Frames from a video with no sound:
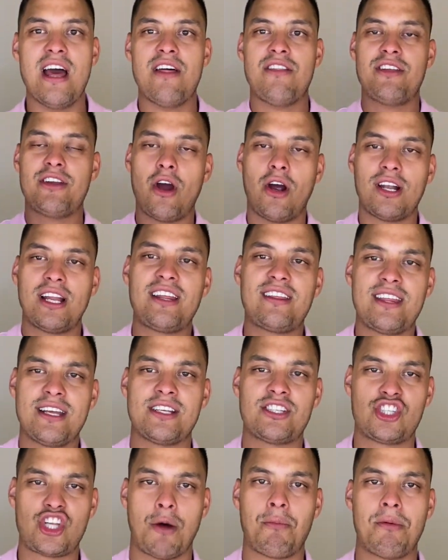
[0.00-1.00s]
The only thing
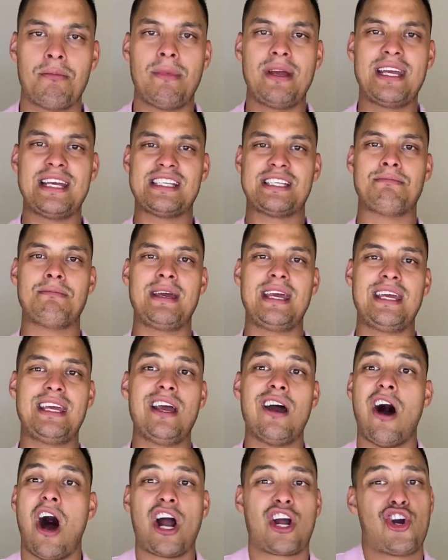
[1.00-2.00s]
stopping me is
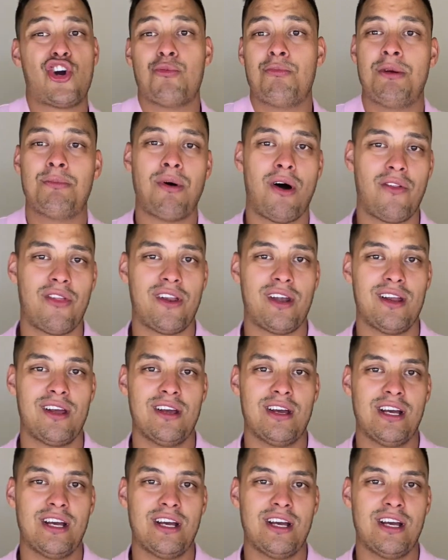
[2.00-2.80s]
me. I could be bothered.